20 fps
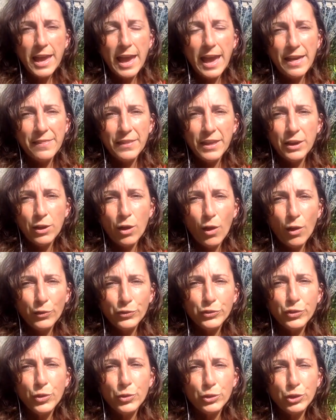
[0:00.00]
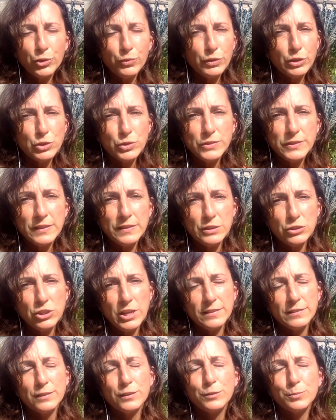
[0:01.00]
And then also you're reducing the
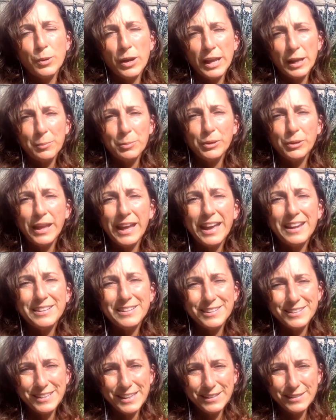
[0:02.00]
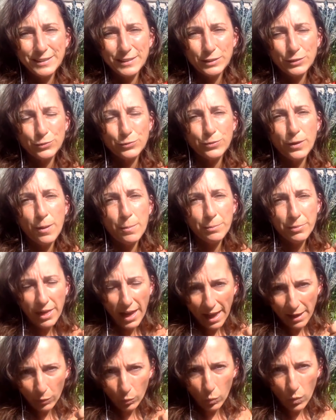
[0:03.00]
chance of spreading plant diseases from
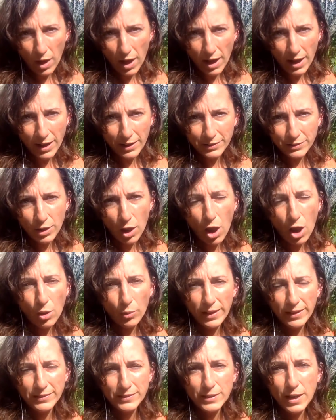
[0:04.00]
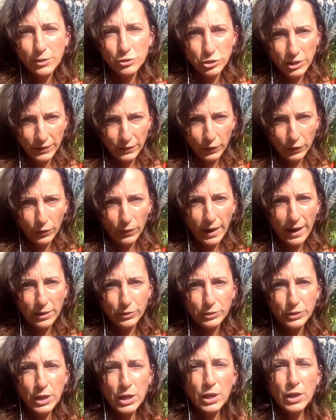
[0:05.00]
that wand always touching the
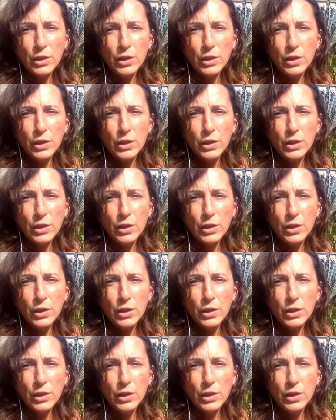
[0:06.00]
ground.